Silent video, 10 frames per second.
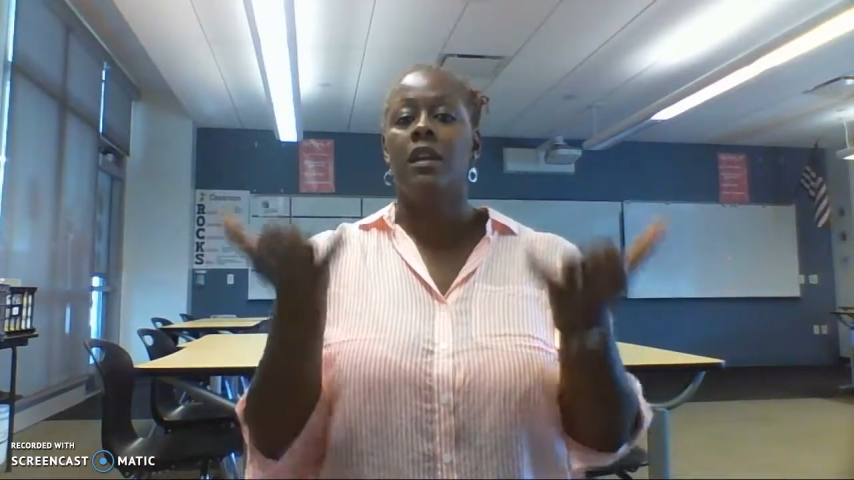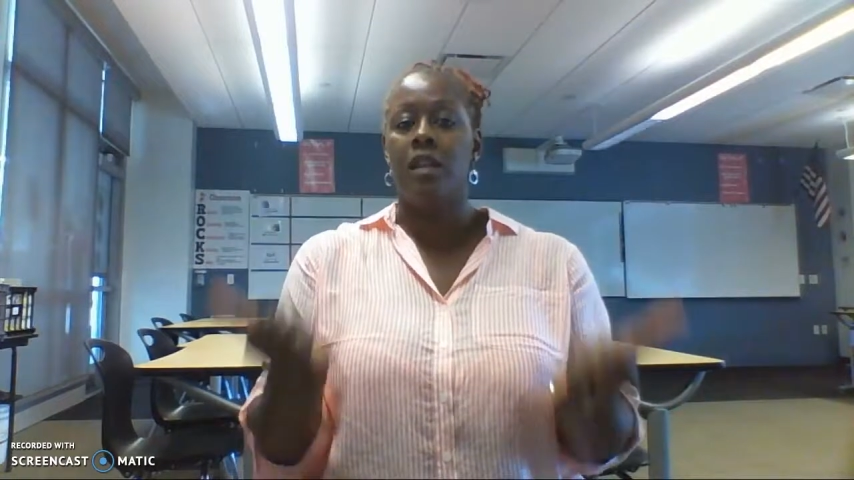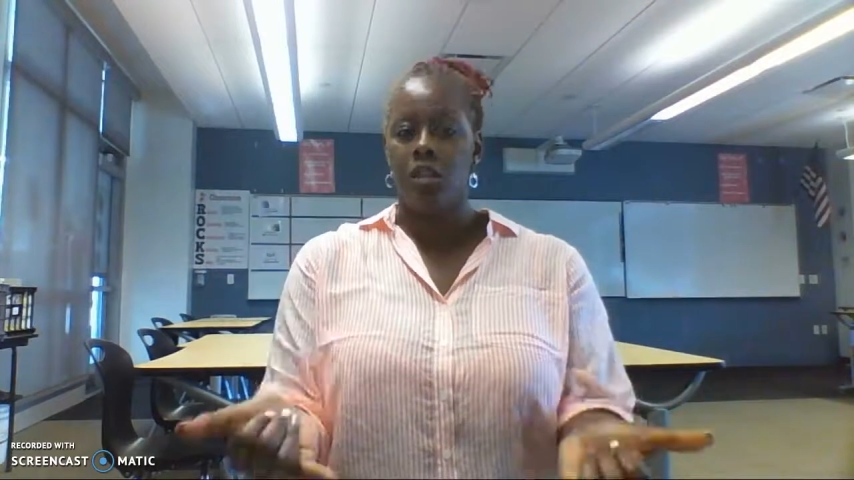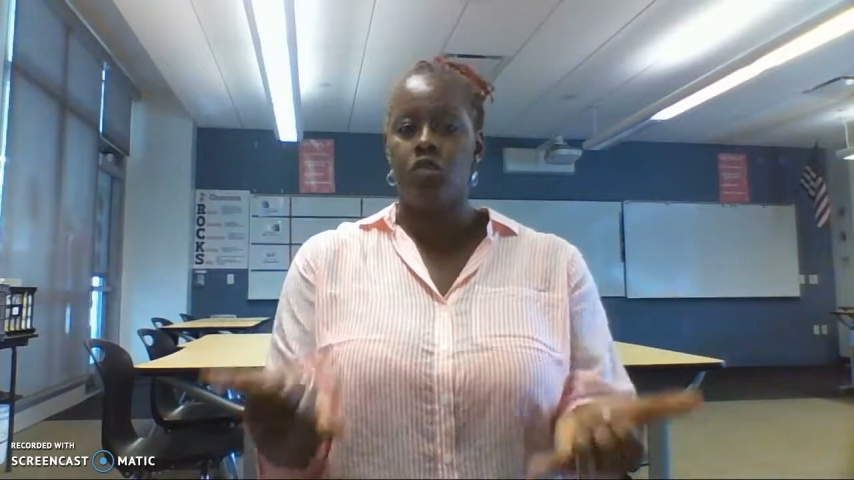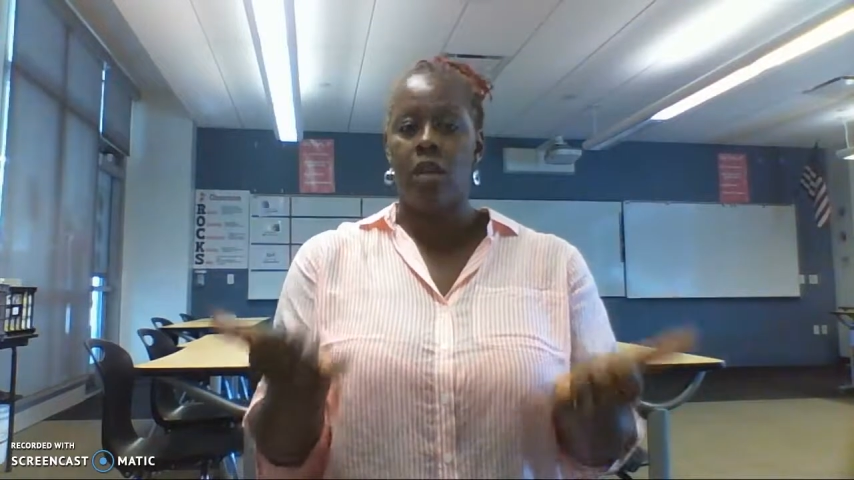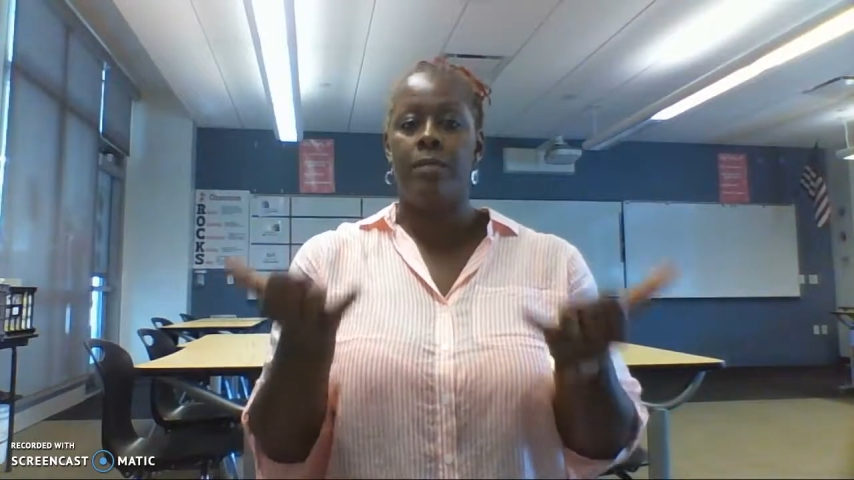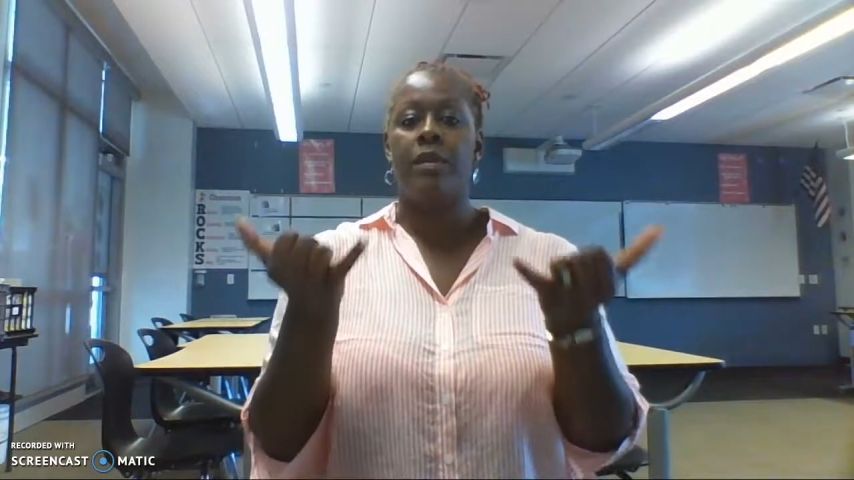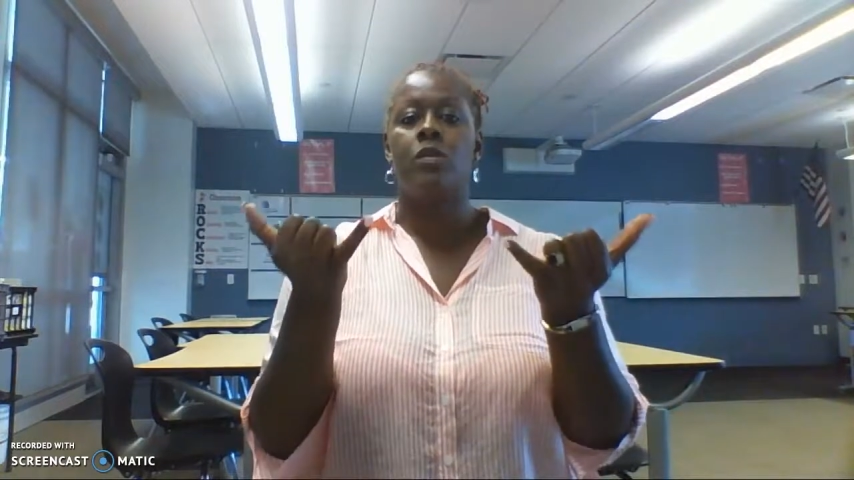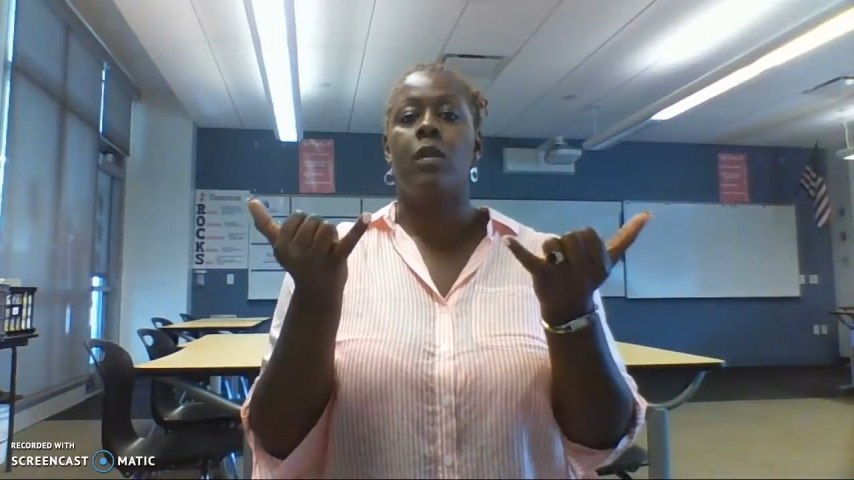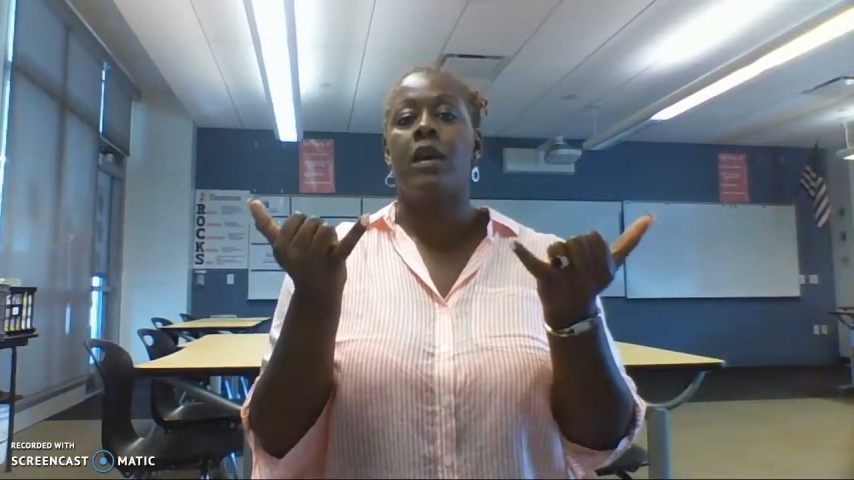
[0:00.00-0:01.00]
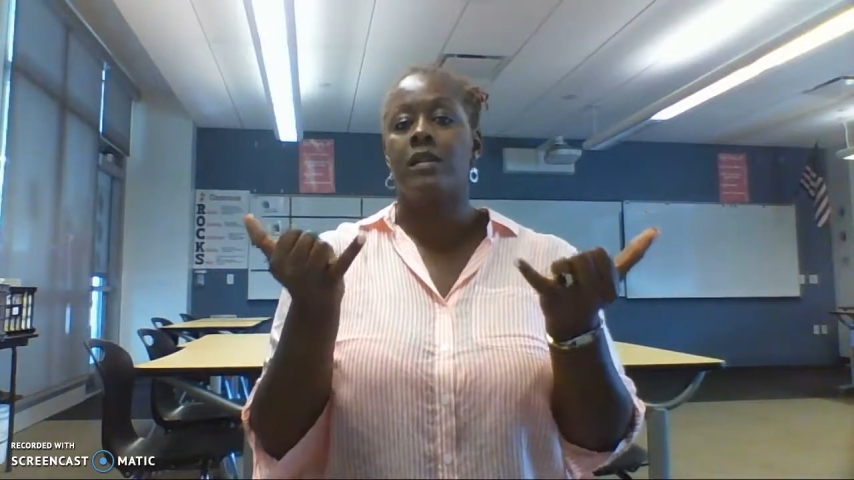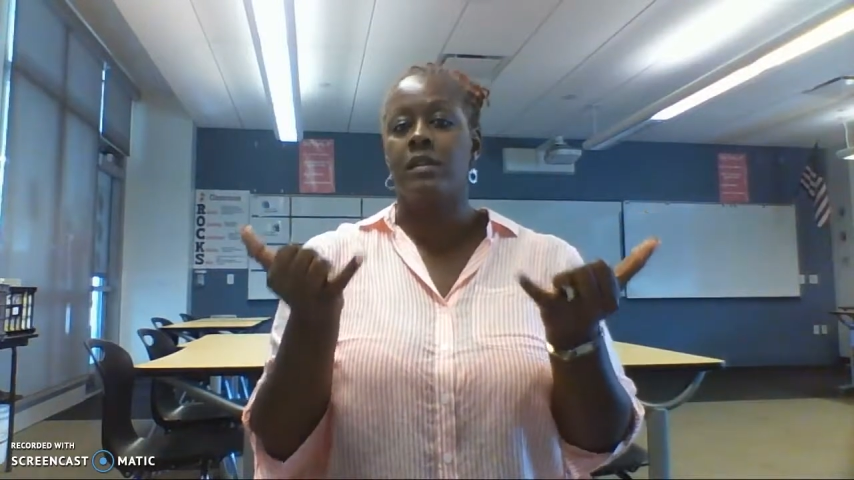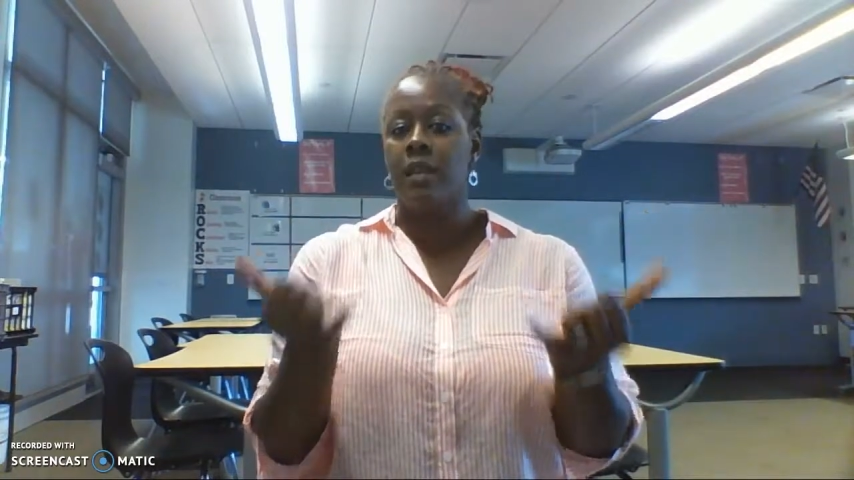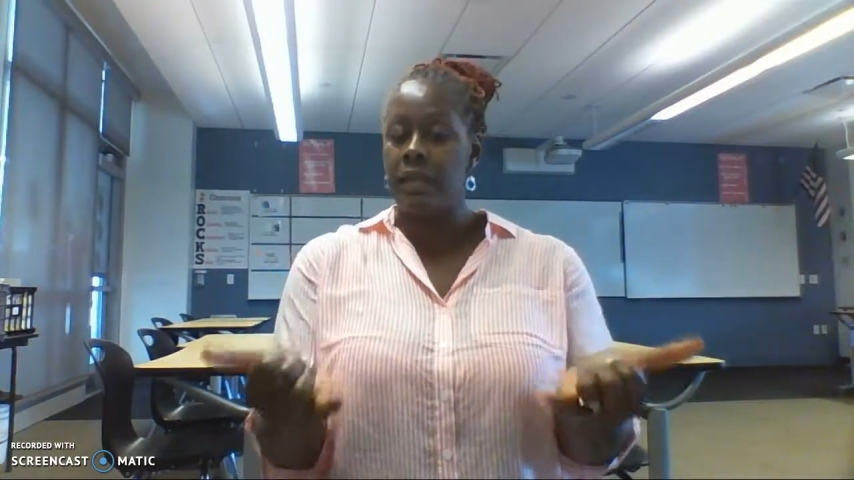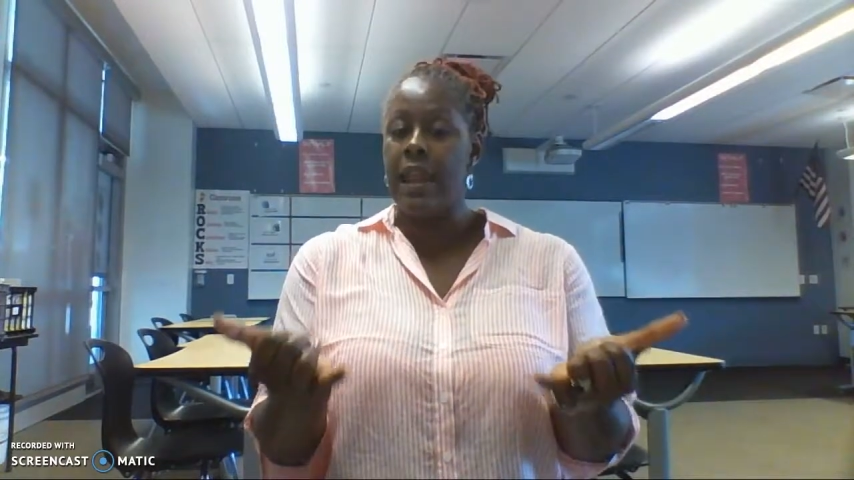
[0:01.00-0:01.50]
and drop it
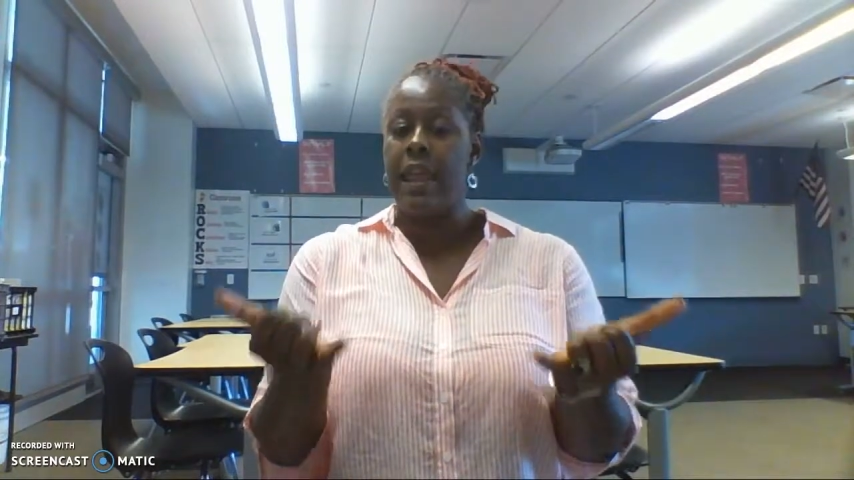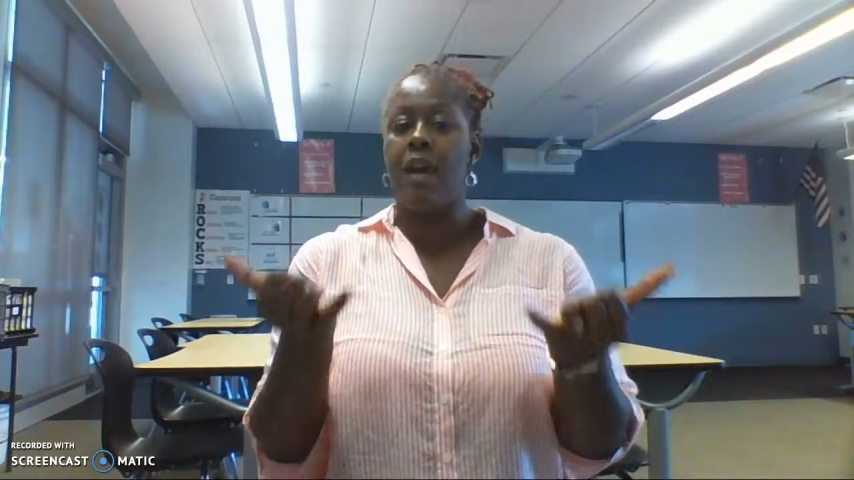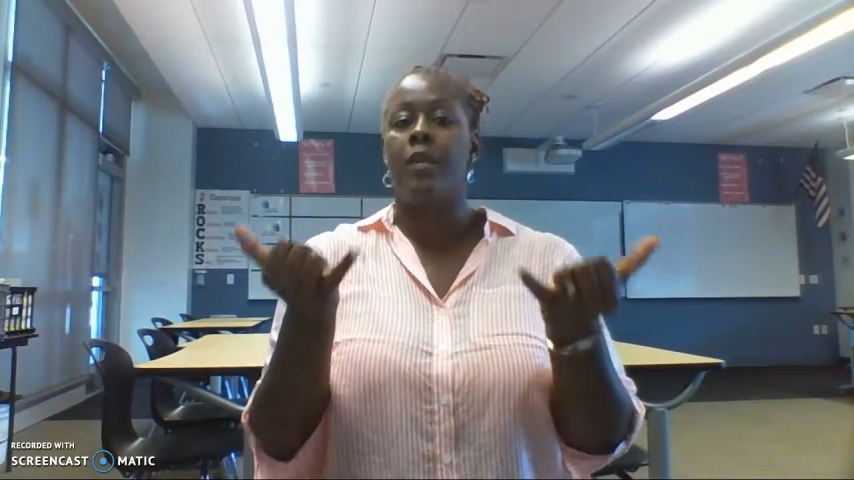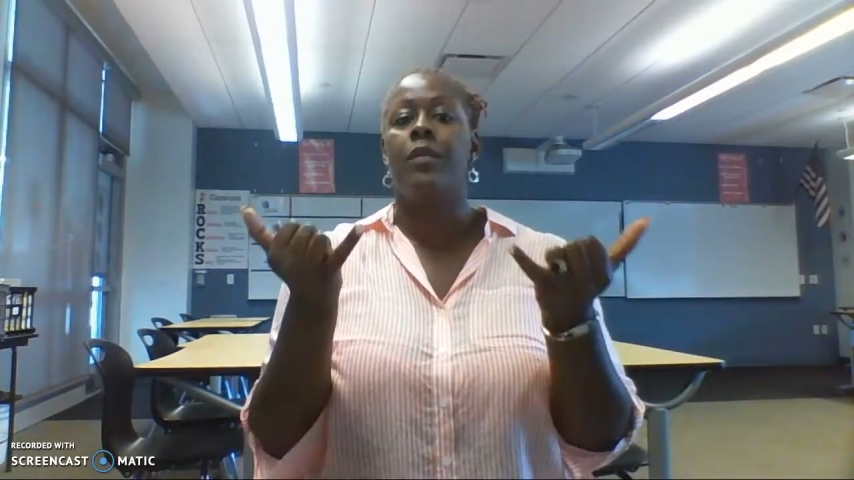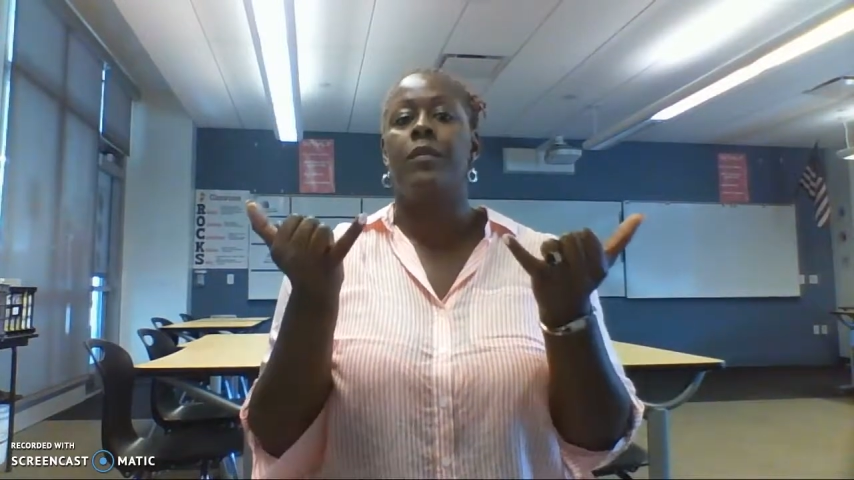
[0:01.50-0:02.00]
twice. Now.